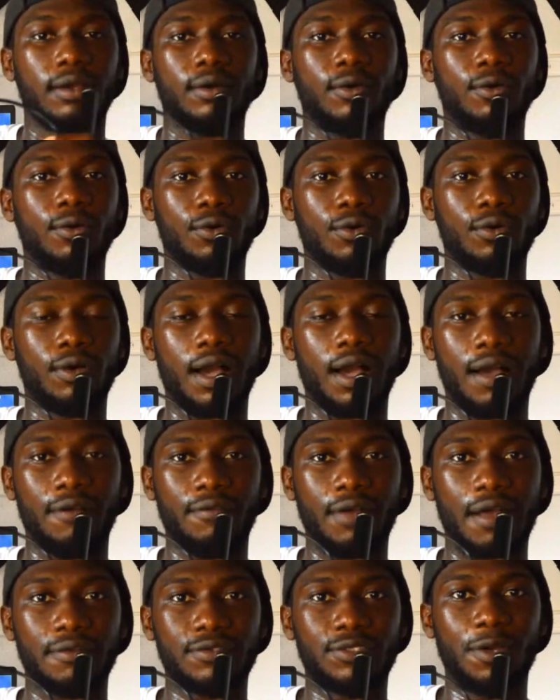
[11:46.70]
Oh,
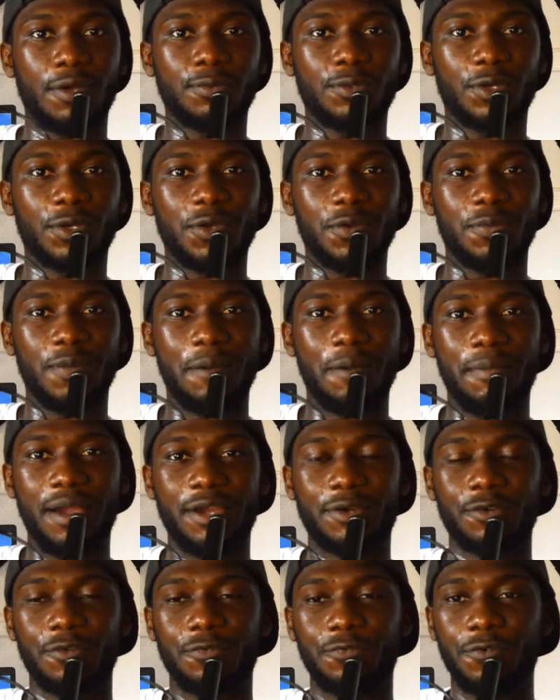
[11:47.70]
I've stopped talking my
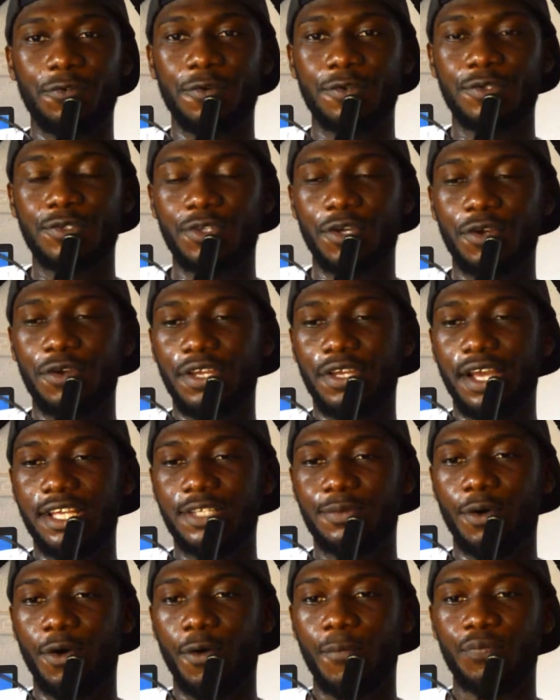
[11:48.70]
microphone, sorry
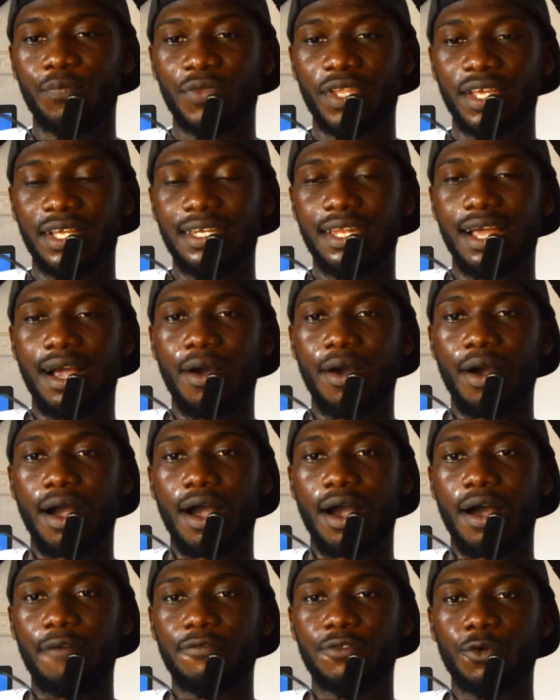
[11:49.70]
guys, but now
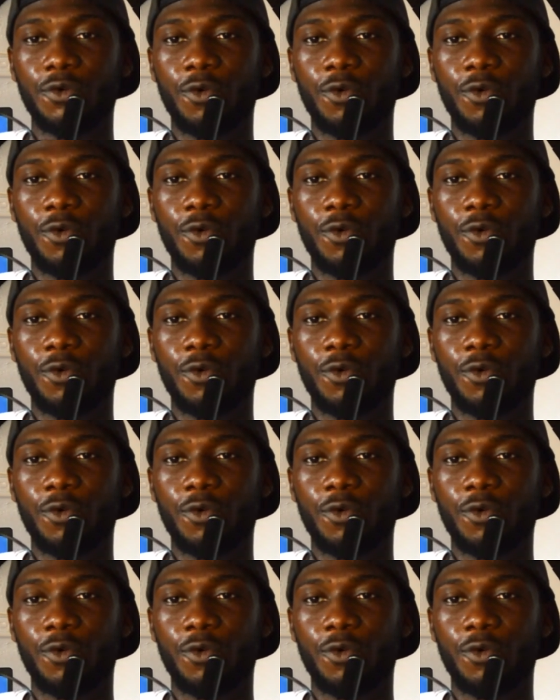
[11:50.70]
I have to